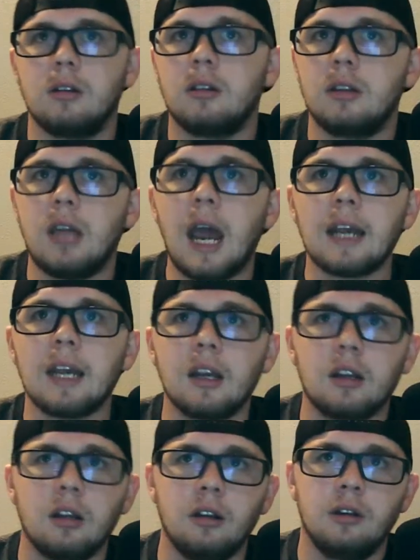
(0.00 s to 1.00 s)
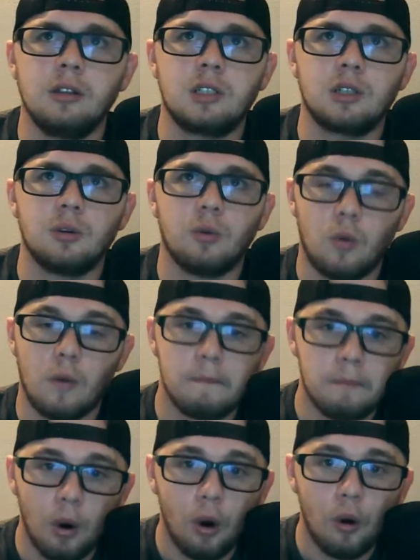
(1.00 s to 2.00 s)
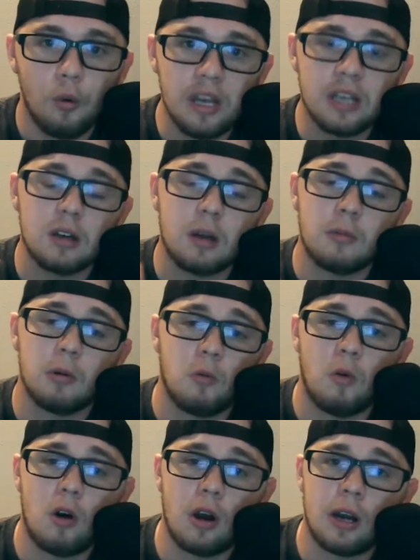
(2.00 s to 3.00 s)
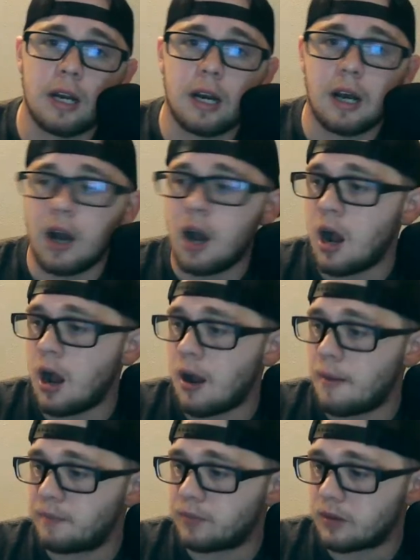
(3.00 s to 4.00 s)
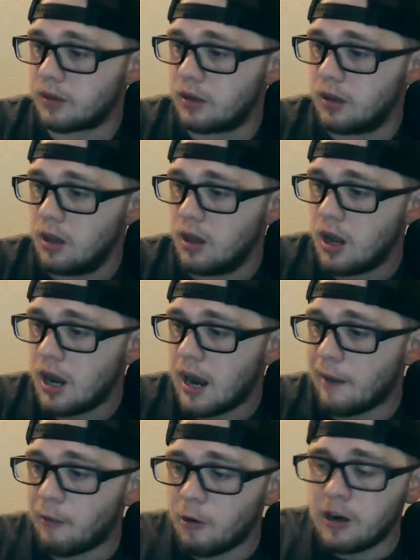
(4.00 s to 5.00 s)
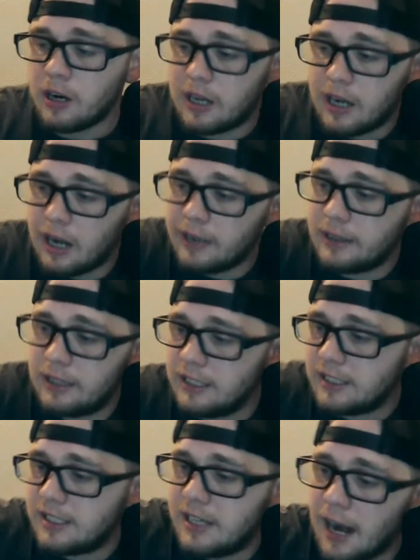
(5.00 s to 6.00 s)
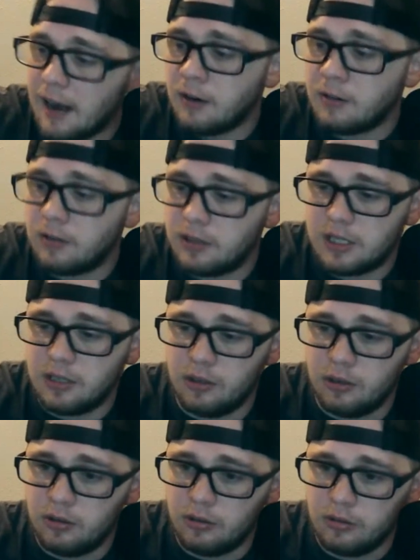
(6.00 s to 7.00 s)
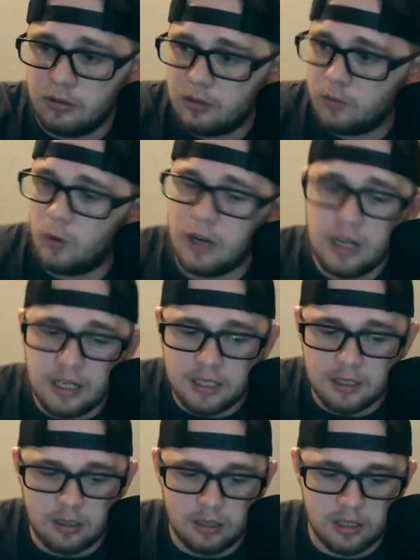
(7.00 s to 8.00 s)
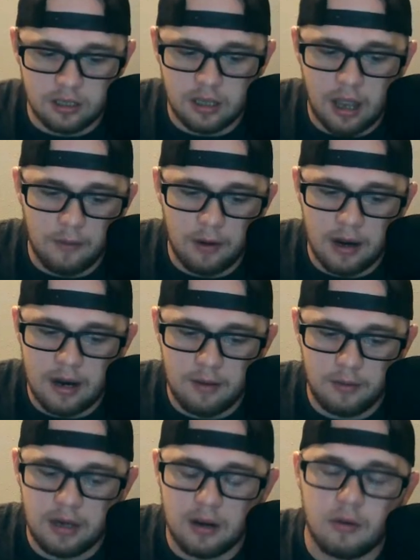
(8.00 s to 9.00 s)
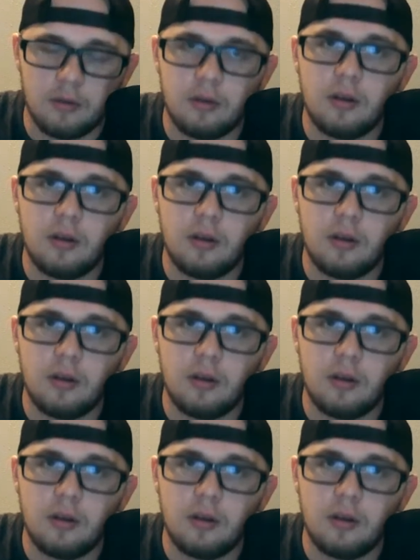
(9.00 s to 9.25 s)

that concludes bowl week number 1. I wanted to cut these down to weeks so that way we don't